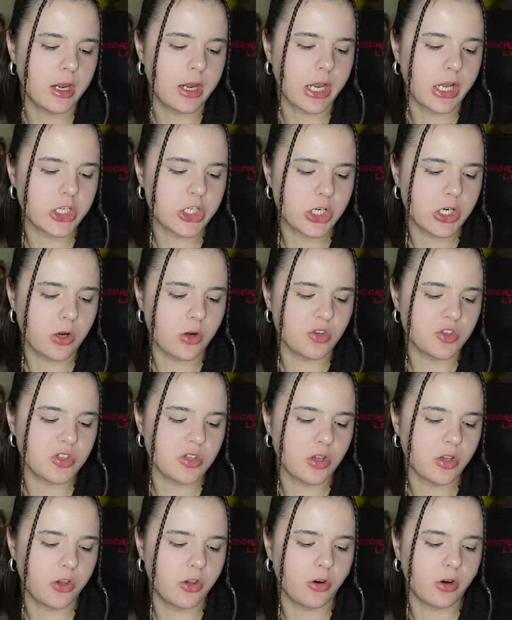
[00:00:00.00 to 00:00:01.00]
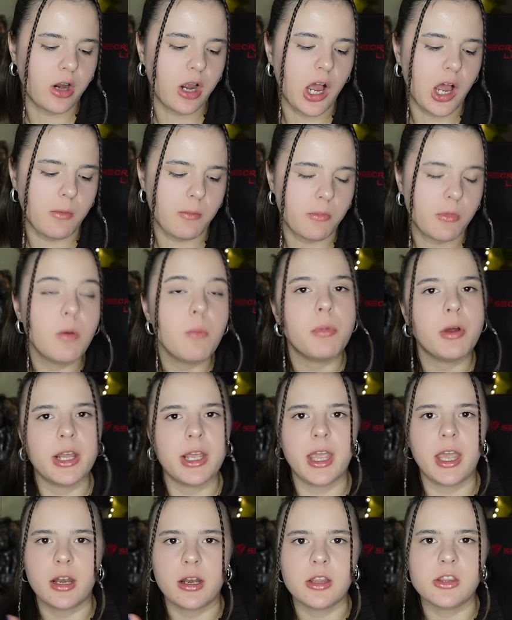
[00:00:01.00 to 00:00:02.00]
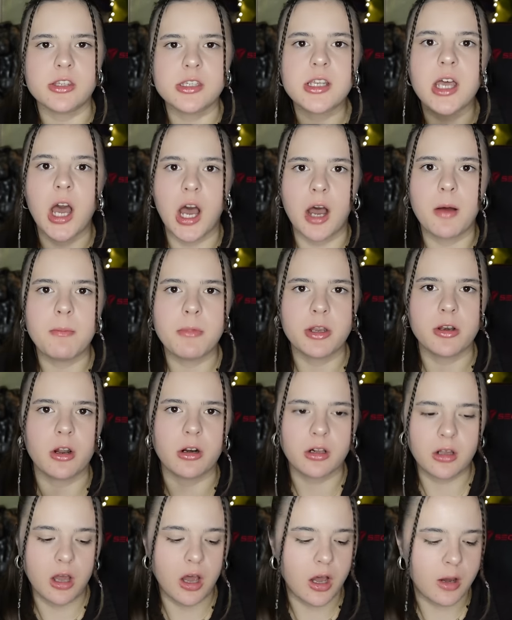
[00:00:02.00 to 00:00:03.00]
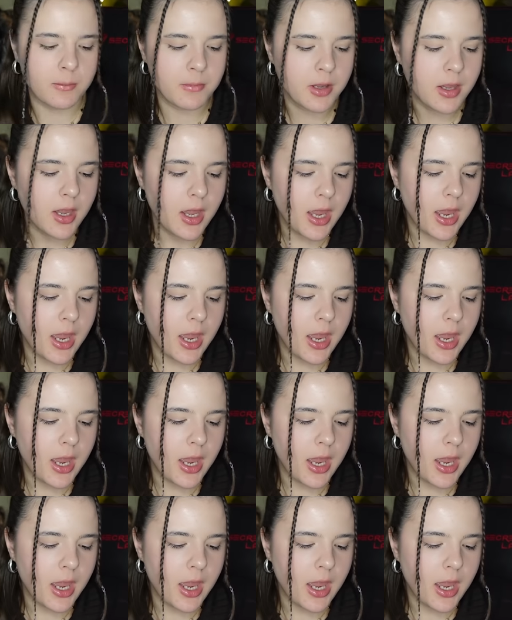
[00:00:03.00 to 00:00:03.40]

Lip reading: And she goes, you'll come. But again, it's come and not come.